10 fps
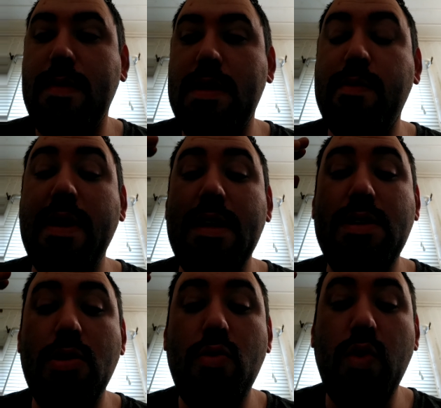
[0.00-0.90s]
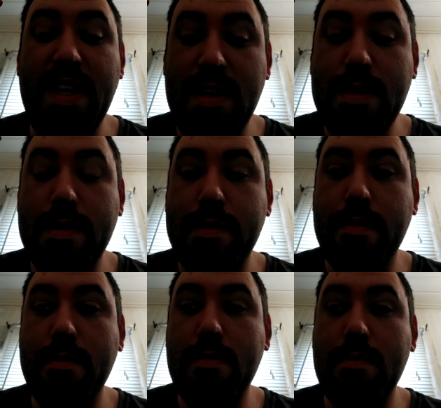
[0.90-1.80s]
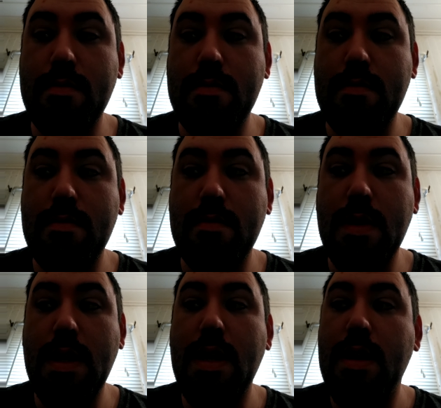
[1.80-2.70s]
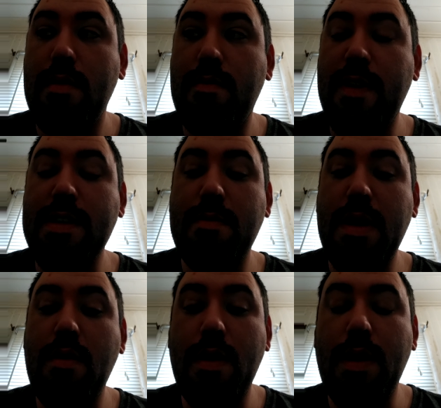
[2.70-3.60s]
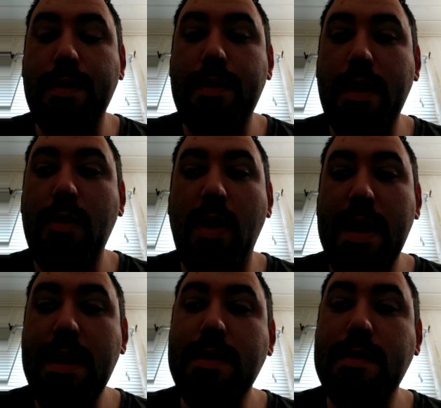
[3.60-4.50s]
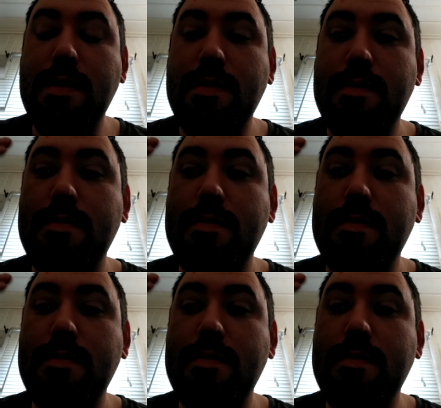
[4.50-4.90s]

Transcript: It's been two weeks. I'm fixing to be going on three weeks.